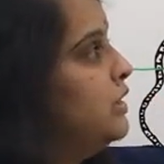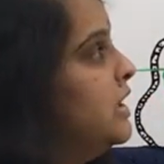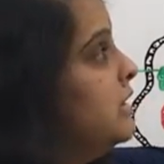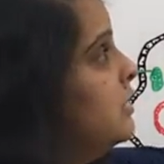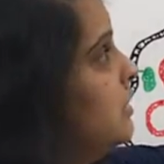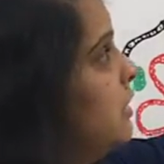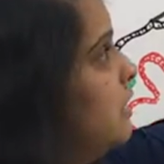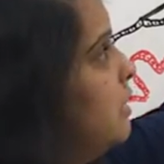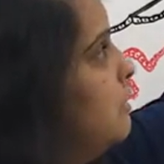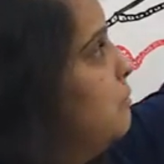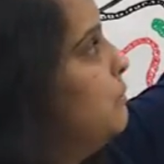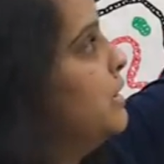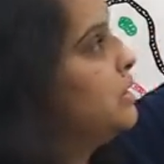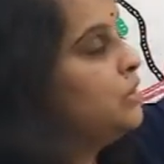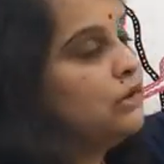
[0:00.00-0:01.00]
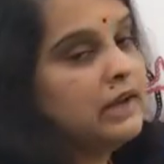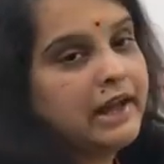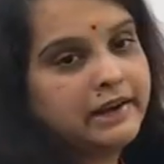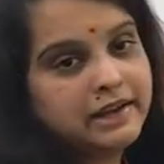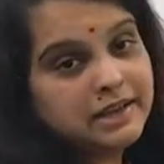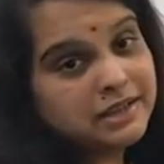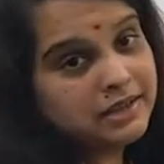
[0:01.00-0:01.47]
this
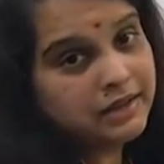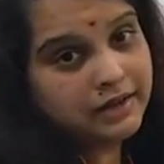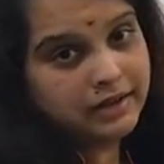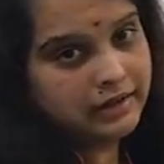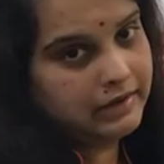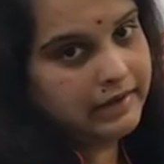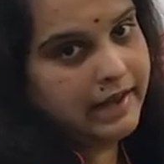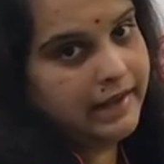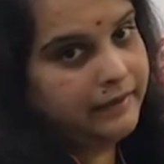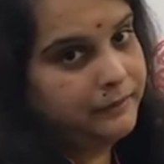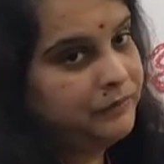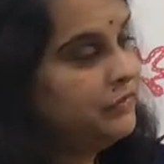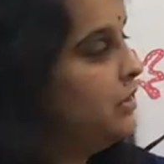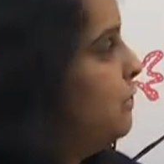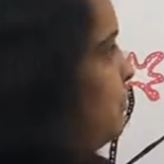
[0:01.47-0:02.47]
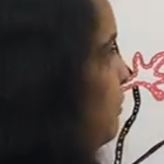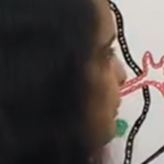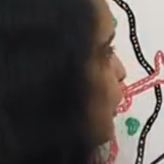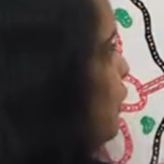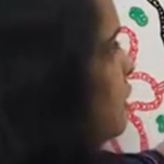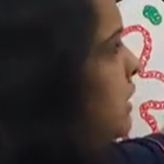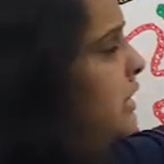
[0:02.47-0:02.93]
muscularis layer,
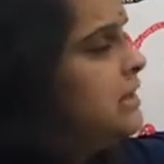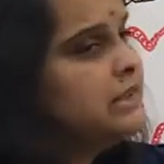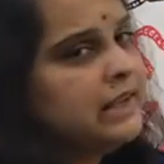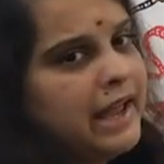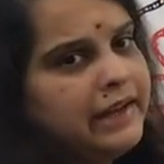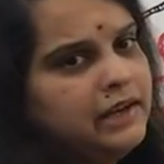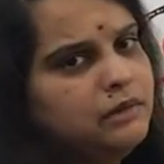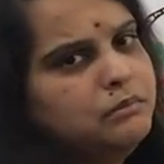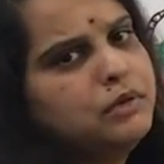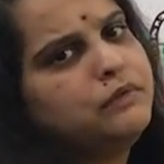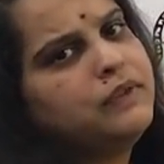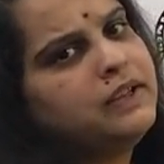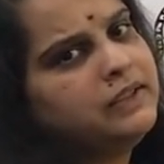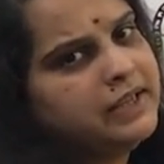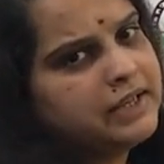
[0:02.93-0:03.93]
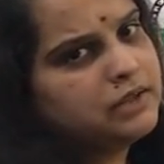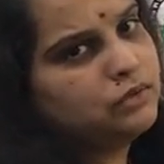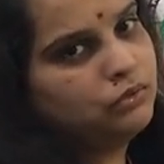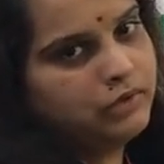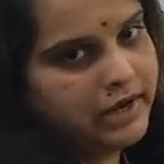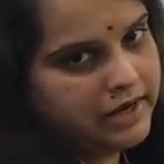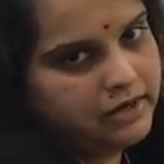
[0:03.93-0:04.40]
because it is lying in between these
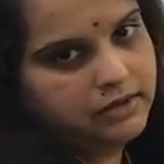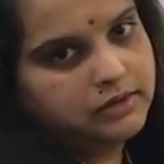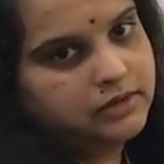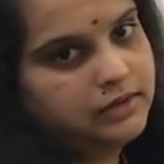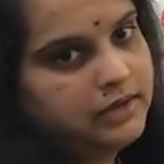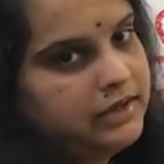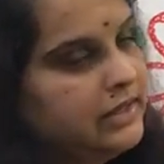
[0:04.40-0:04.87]
two layers.